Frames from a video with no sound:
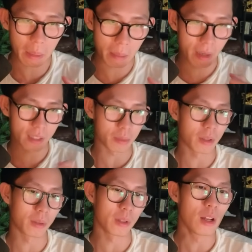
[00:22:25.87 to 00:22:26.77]
my best,
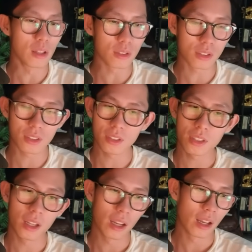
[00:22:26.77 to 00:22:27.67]
bro. It's
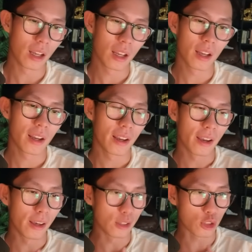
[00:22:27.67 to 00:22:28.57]

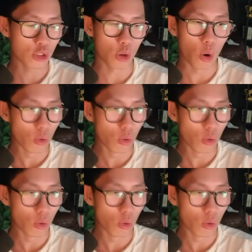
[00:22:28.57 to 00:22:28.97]
so